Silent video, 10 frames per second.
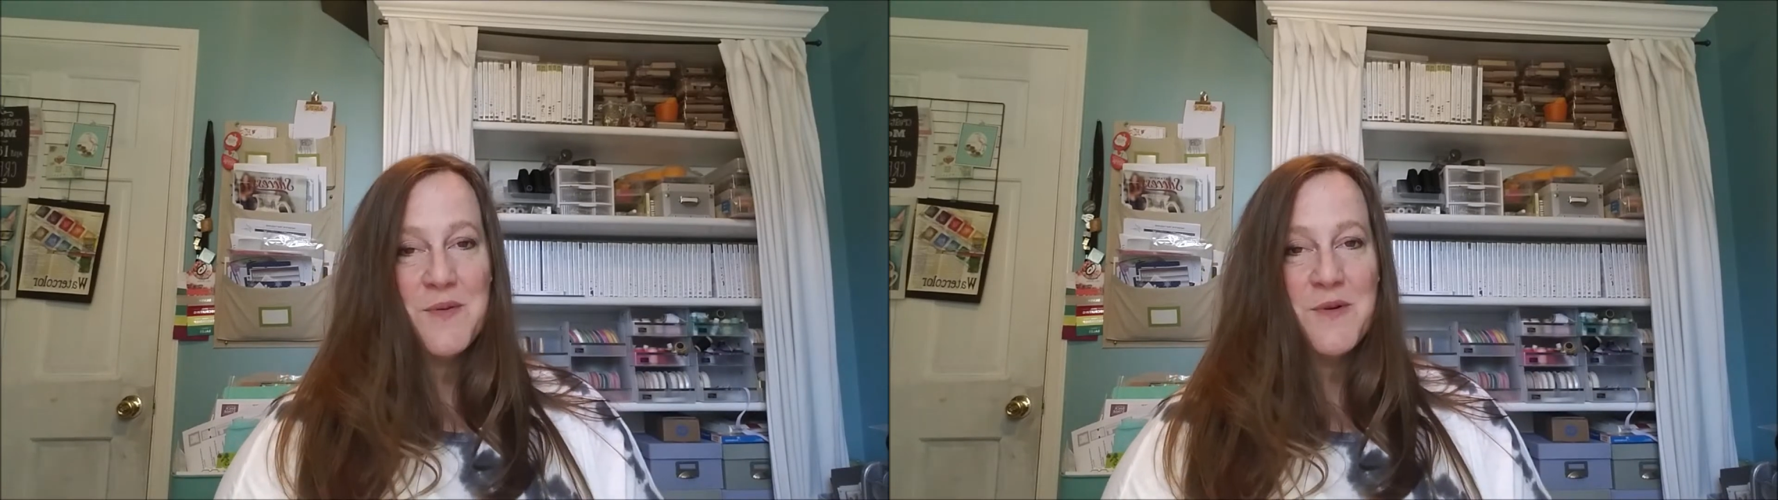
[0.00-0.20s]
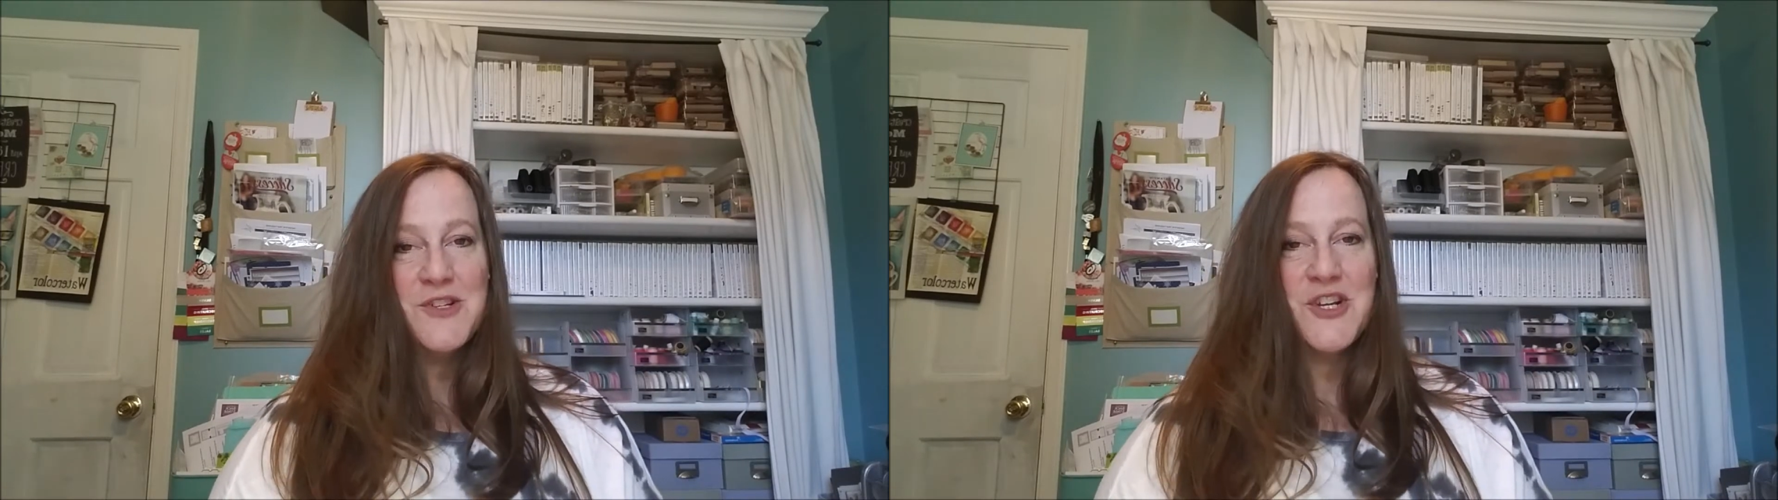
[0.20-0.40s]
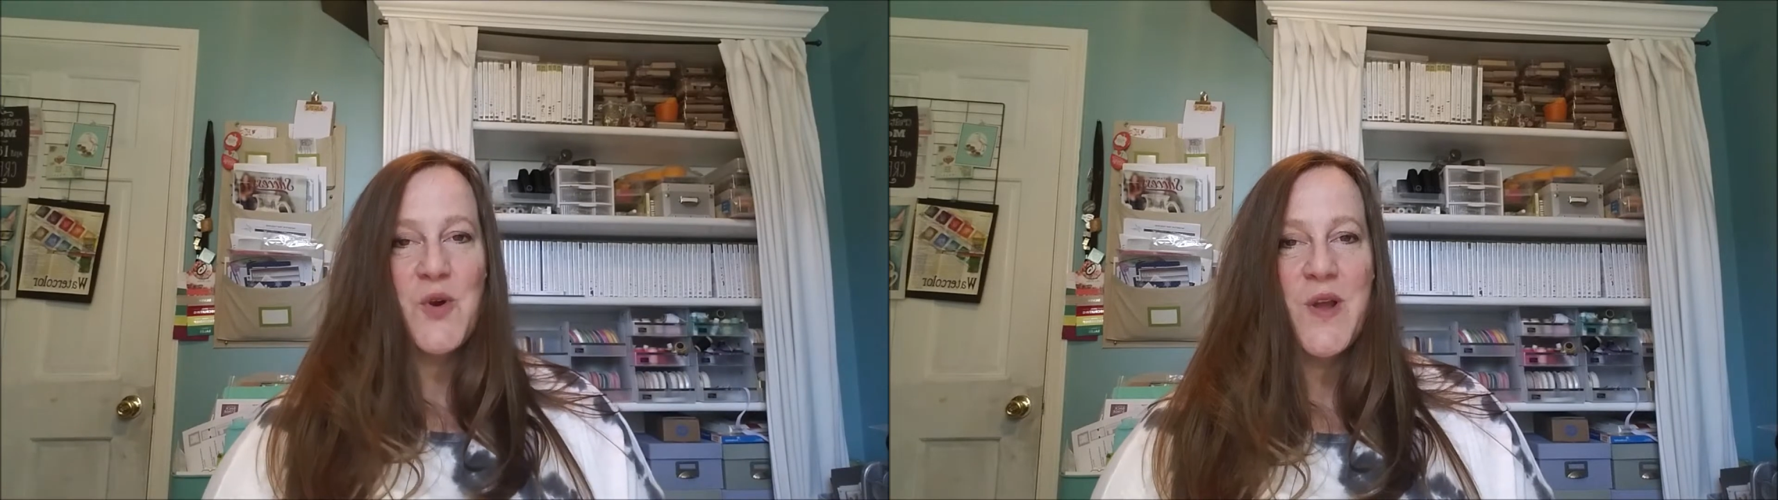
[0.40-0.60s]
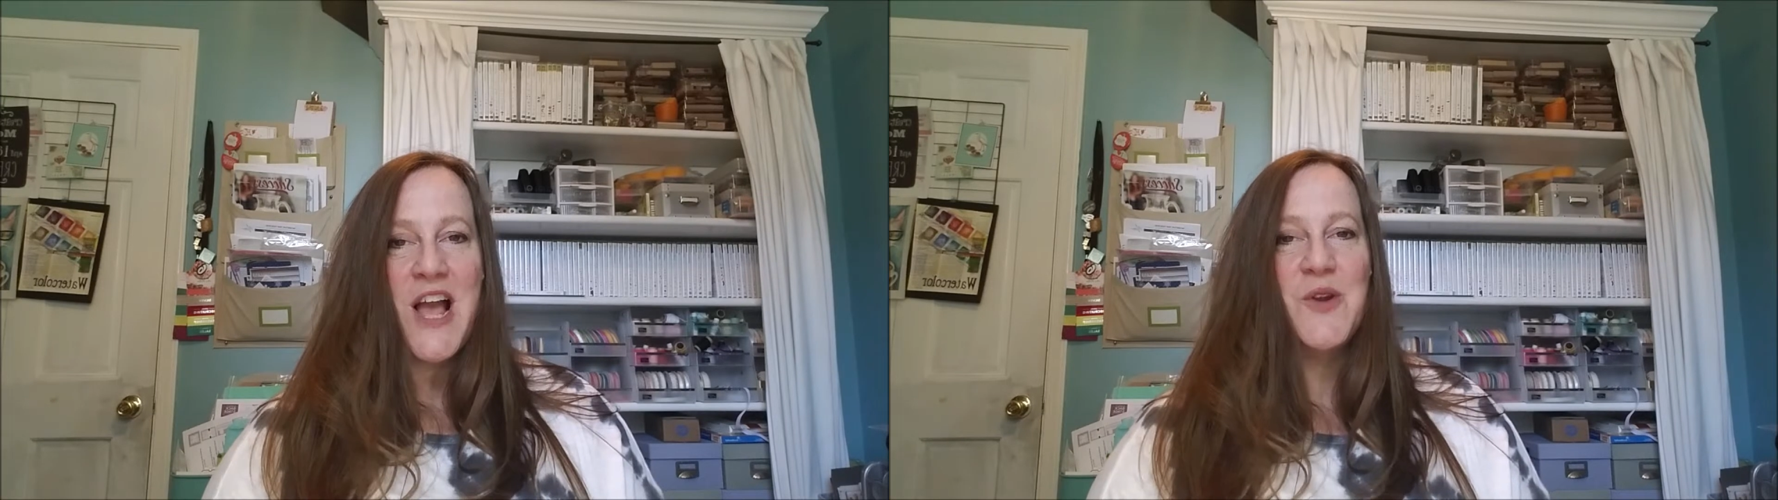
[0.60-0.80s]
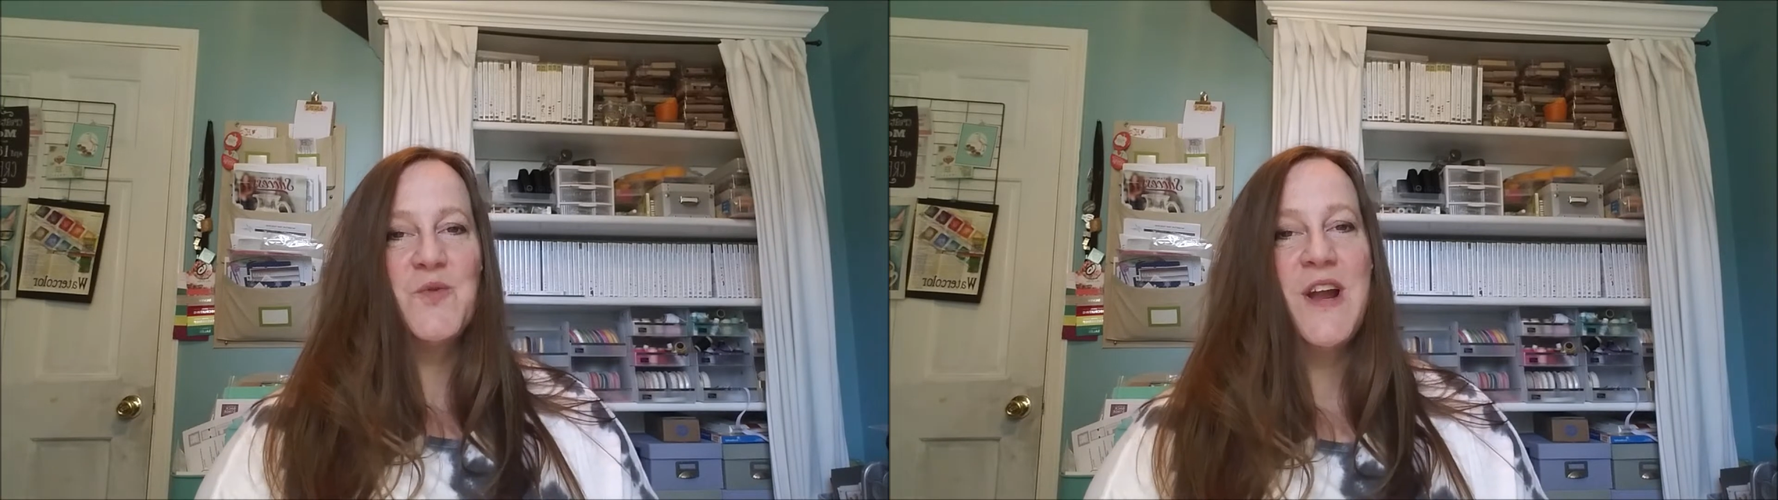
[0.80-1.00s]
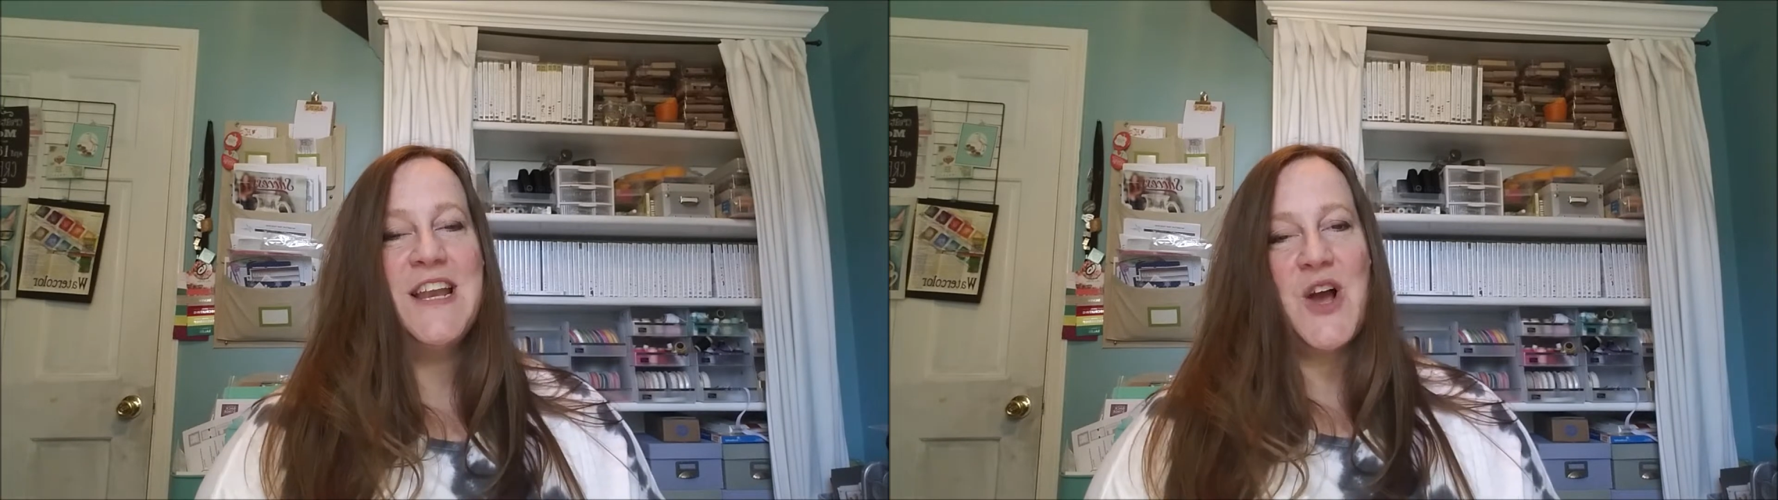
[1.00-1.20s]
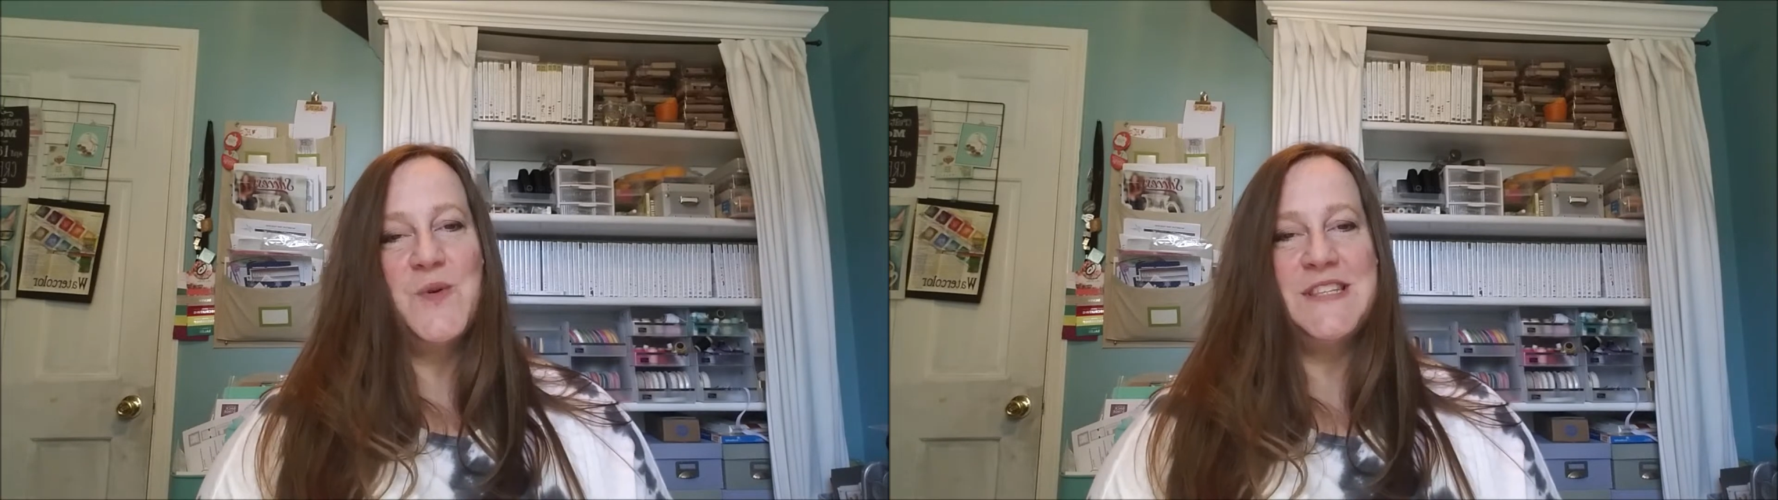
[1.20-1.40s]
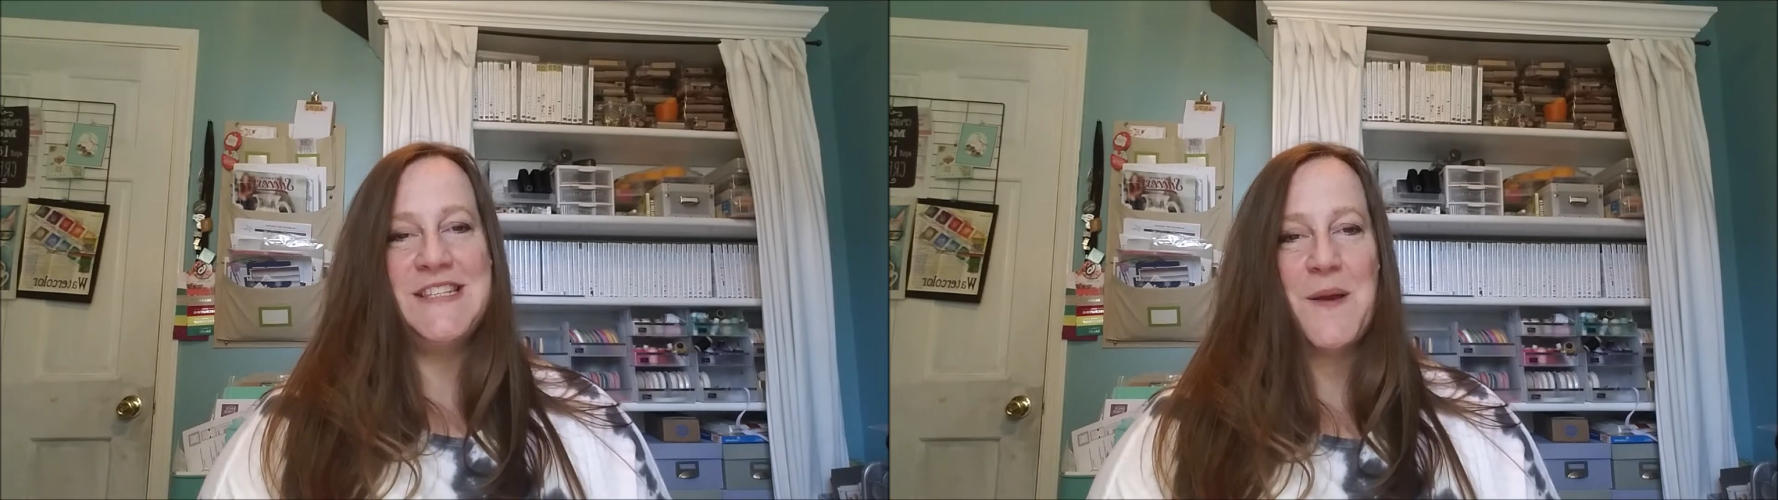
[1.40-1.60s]
promotion going on right now
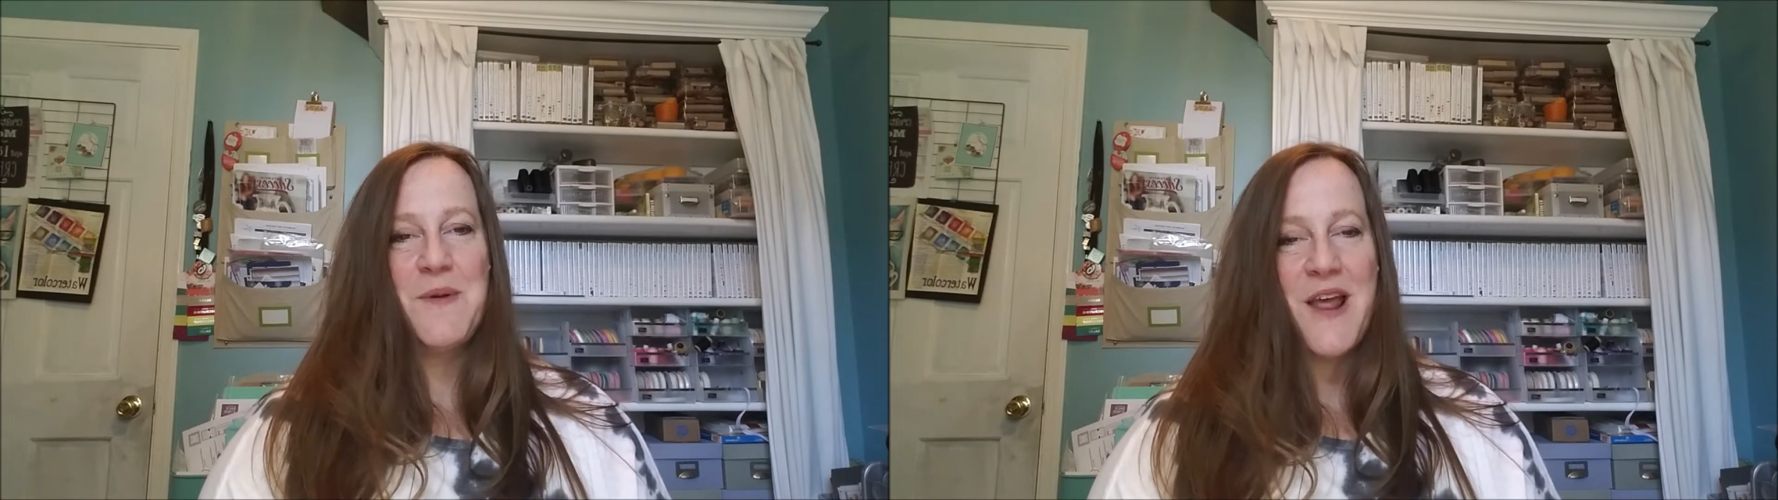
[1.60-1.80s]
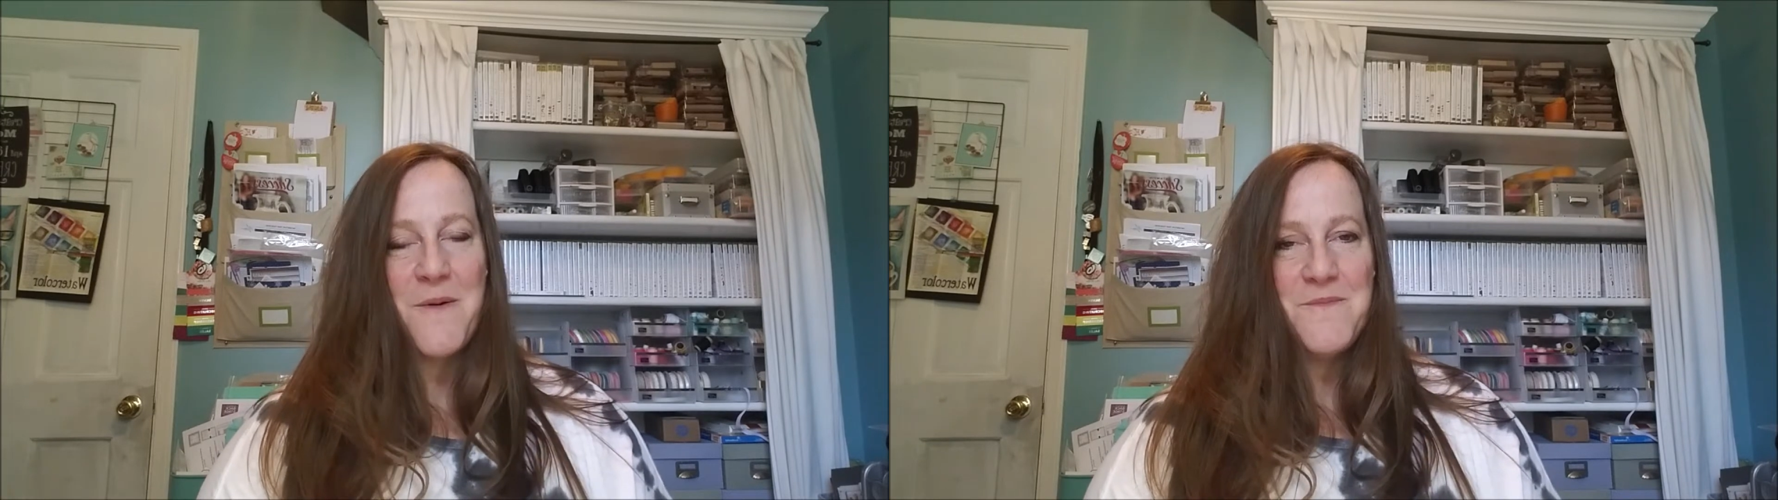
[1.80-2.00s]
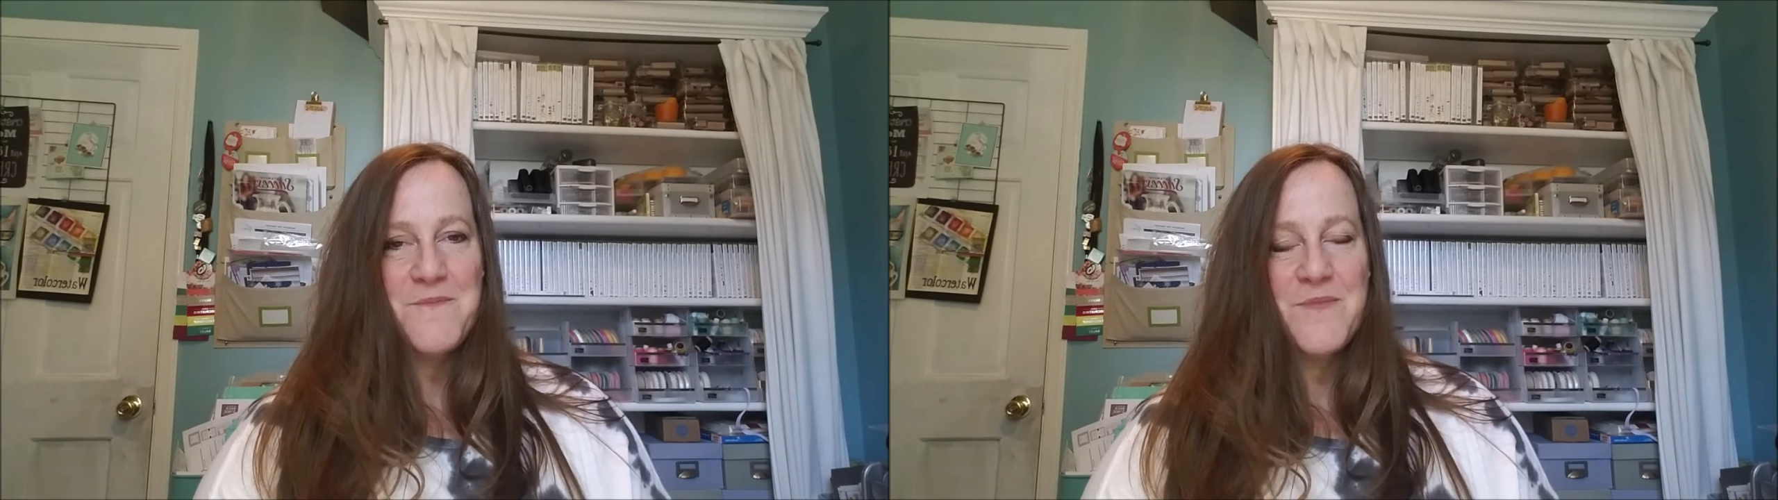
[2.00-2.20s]
with Stampin' Up.